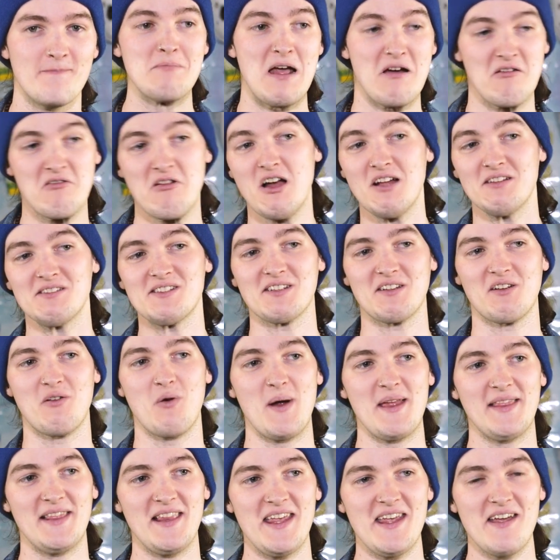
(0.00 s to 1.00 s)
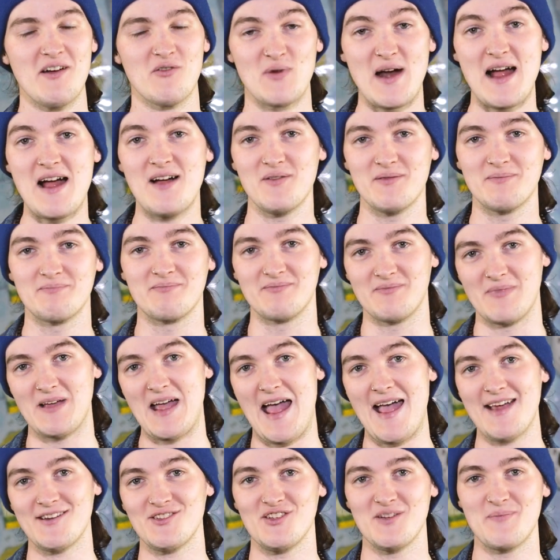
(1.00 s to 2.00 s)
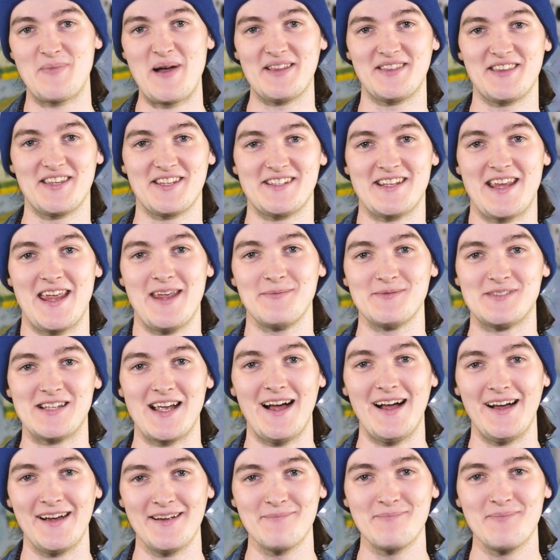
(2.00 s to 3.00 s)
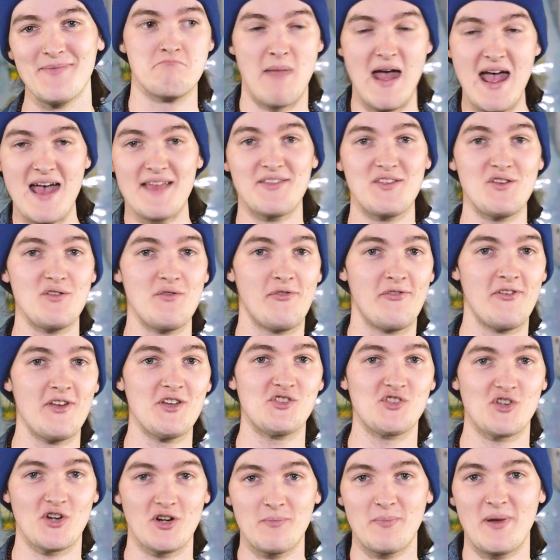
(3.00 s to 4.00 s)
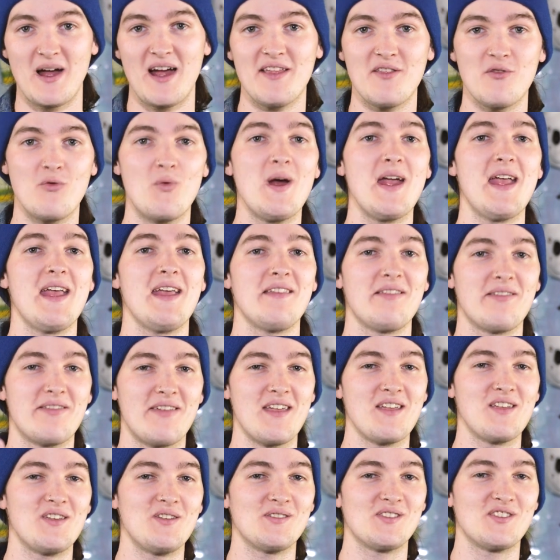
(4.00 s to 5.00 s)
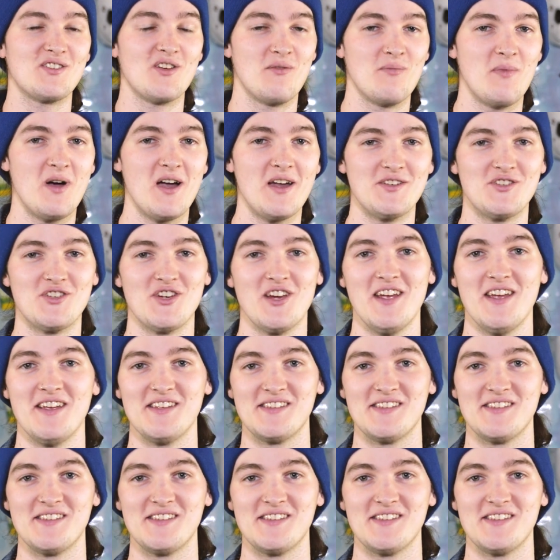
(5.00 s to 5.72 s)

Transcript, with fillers: Now, consequently, around actually about the same time, Matthew Fisher, by the way, thank you so much,